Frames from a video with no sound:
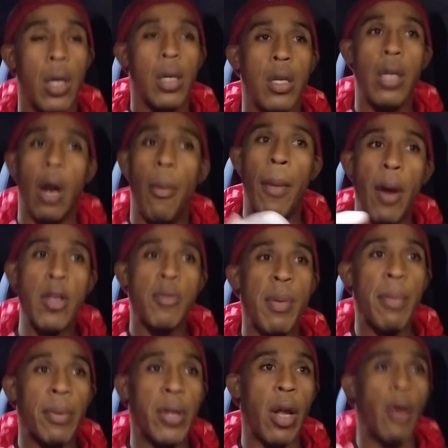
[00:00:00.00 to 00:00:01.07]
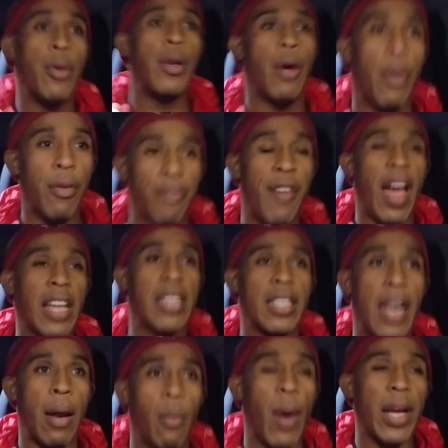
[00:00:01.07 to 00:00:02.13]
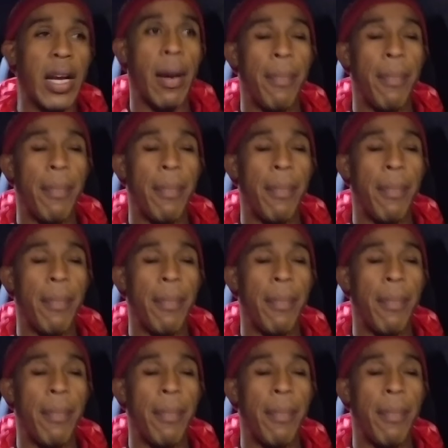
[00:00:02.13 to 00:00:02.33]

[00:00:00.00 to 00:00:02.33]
You know, most people don't know the fact that I wake